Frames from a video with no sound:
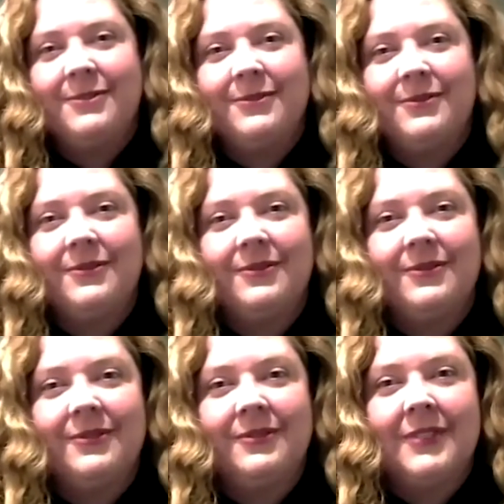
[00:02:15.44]

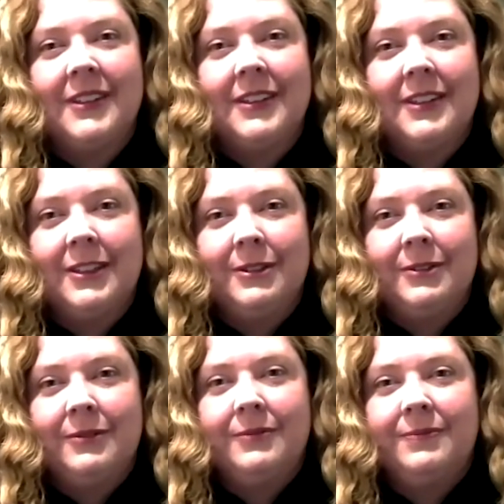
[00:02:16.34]

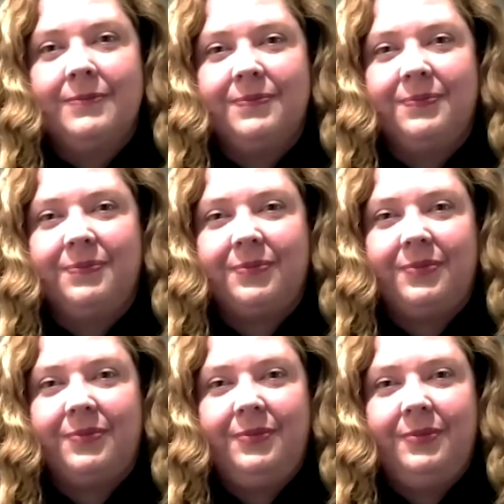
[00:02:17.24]

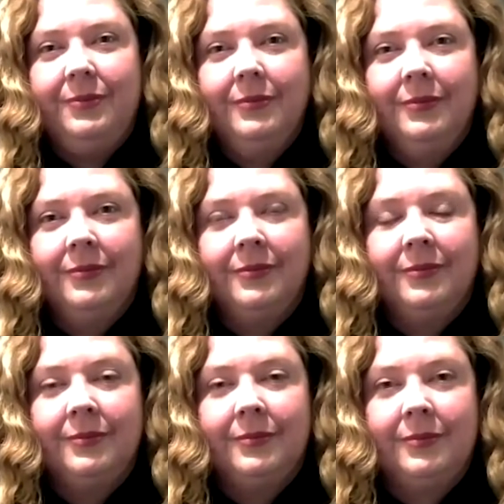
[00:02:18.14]

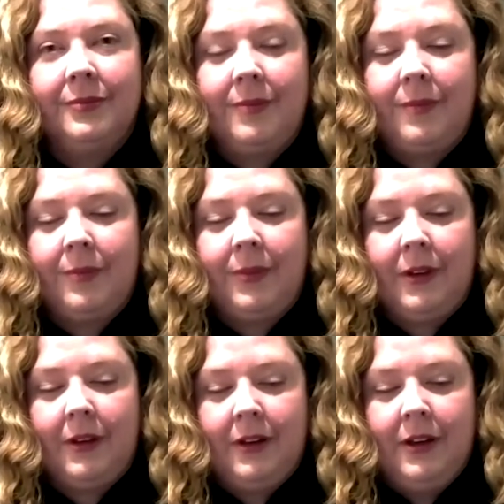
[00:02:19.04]

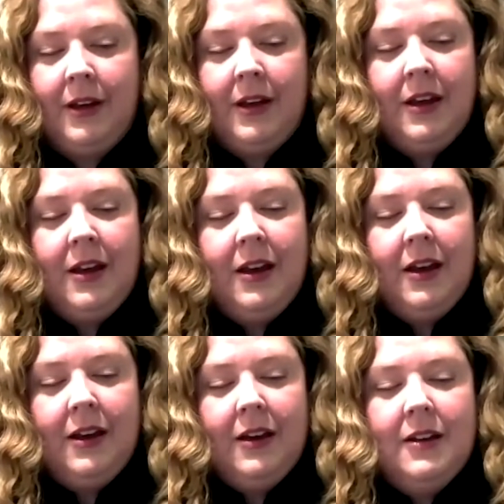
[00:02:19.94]

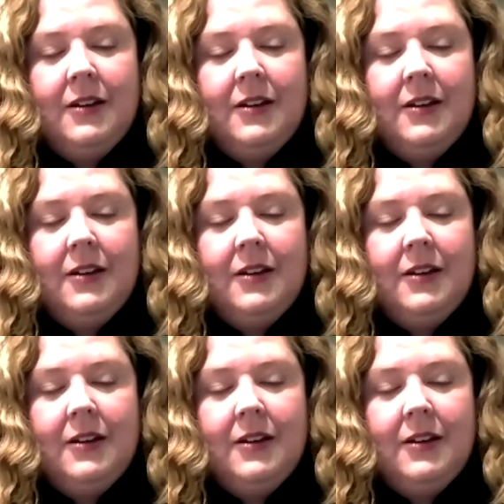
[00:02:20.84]
(no one is talking)